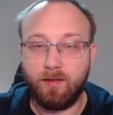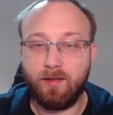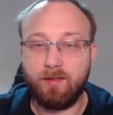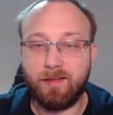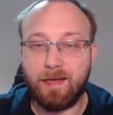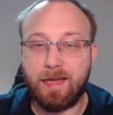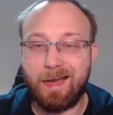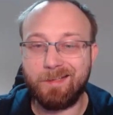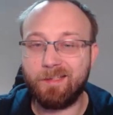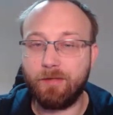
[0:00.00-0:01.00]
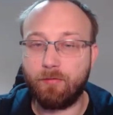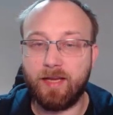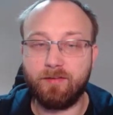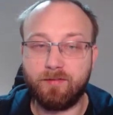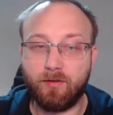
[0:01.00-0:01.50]
in the ASCII
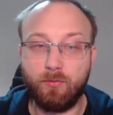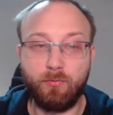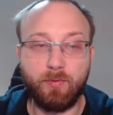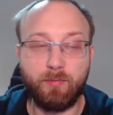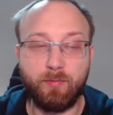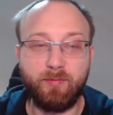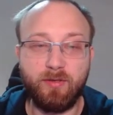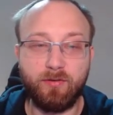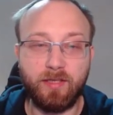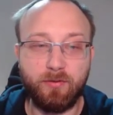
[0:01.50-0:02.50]
range. So we might be